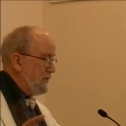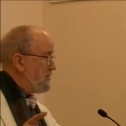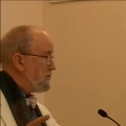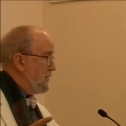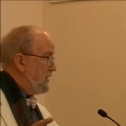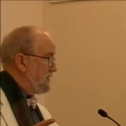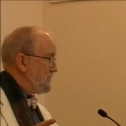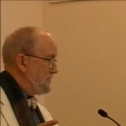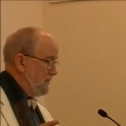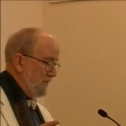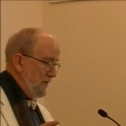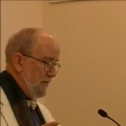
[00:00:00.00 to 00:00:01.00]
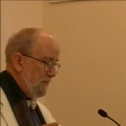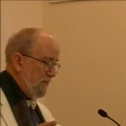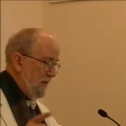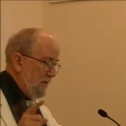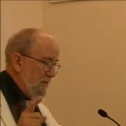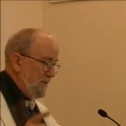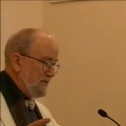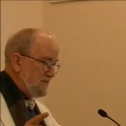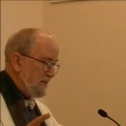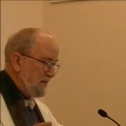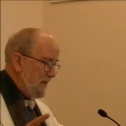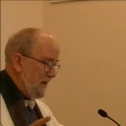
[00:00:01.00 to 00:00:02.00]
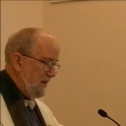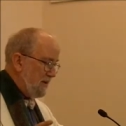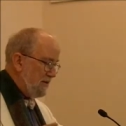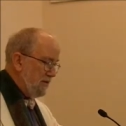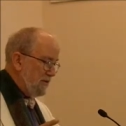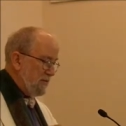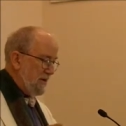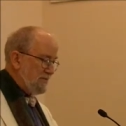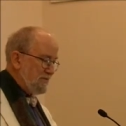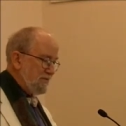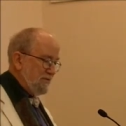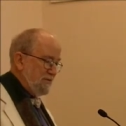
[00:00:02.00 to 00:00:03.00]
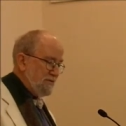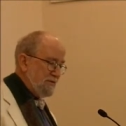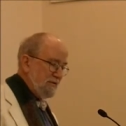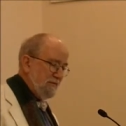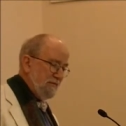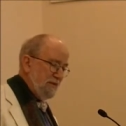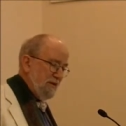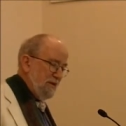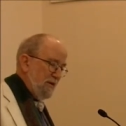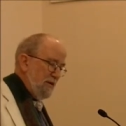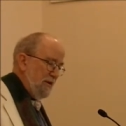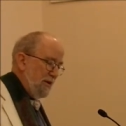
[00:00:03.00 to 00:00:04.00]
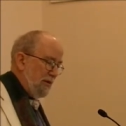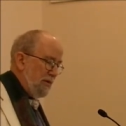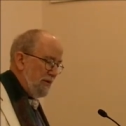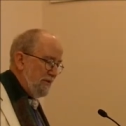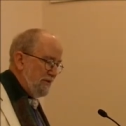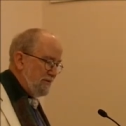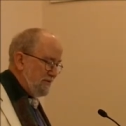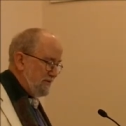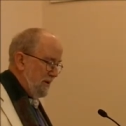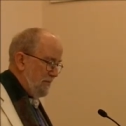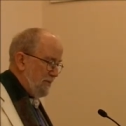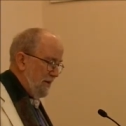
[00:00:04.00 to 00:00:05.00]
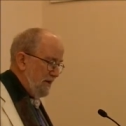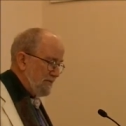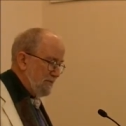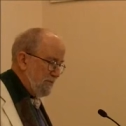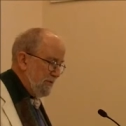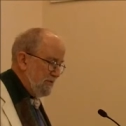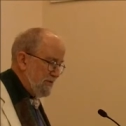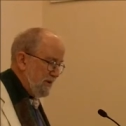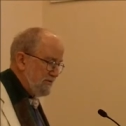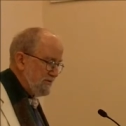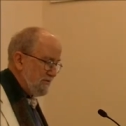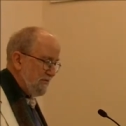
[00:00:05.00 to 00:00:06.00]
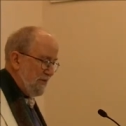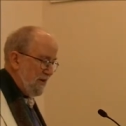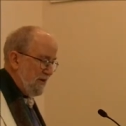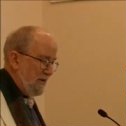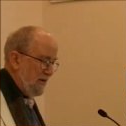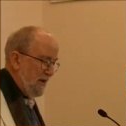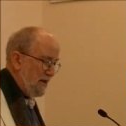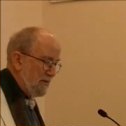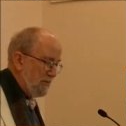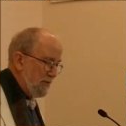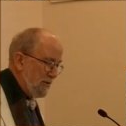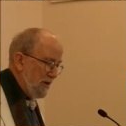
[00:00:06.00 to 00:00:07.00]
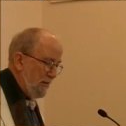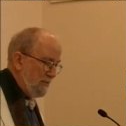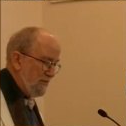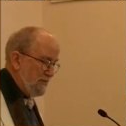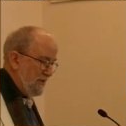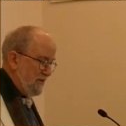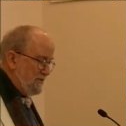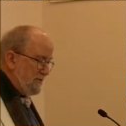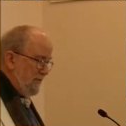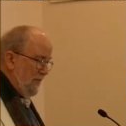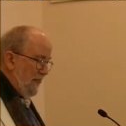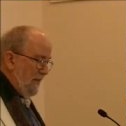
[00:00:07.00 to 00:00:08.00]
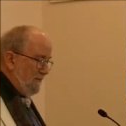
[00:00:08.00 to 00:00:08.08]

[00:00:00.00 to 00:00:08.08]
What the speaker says: redress by means that can include restitution, or when this is not possible, just, fair, and equitable compensation